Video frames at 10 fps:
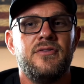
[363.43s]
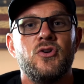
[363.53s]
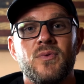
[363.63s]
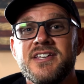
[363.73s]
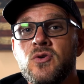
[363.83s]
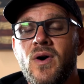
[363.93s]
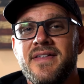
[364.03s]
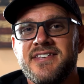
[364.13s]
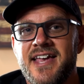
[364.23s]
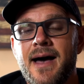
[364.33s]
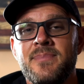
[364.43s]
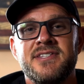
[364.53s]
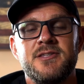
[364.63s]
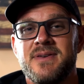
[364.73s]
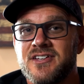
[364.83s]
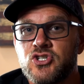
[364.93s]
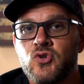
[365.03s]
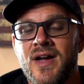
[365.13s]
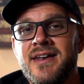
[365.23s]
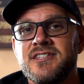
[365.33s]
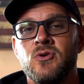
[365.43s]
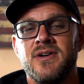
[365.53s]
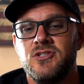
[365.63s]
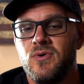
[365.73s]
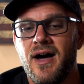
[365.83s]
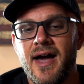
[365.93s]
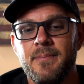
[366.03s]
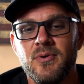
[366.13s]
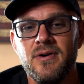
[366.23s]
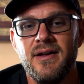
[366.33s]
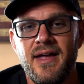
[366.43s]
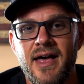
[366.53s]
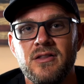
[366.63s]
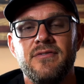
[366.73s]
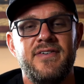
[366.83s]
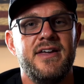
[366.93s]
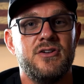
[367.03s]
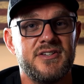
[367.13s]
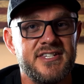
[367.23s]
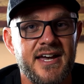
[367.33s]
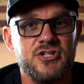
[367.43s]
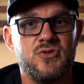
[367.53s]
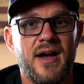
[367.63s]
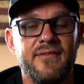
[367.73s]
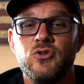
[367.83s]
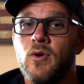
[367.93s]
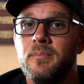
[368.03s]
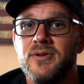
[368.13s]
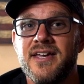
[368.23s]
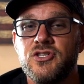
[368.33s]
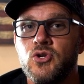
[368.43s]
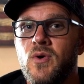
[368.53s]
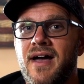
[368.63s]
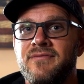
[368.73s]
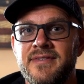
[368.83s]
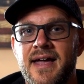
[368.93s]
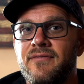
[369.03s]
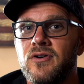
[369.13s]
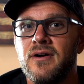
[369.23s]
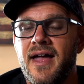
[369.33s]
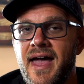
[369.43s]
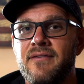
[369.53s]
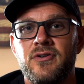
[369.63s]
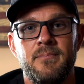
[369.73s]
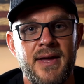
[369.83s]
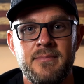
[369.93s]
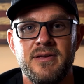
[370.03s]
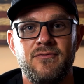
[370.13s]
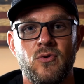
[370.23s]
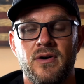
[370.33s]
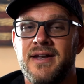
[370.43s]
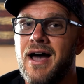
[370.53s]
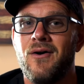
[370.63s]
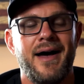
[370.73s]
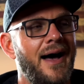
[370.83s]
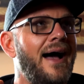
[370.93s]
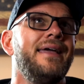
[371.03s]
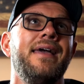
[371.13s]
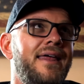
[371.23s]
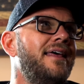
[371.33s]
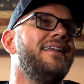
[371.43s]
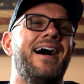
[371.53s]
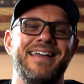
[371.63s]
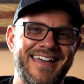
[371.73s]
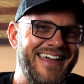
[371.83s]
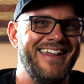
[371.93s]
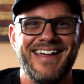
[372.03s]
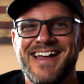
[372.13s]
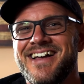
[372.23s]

The reason why this happens is because Tren is going to hyper elevate your sex drive to a place you have never, ever been before. Now, I get it.